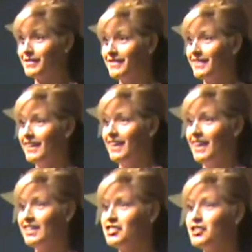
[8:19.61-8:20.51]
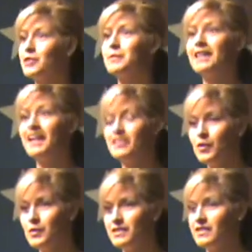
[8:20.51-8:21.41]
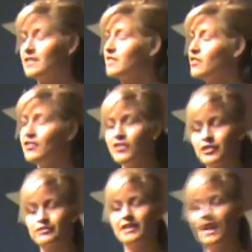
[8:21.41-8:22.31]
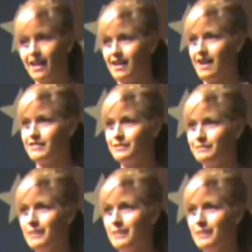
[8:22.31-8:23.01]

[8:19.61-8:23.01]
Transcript: And she goes, but it has holes in it. I said, no, I gotta have it.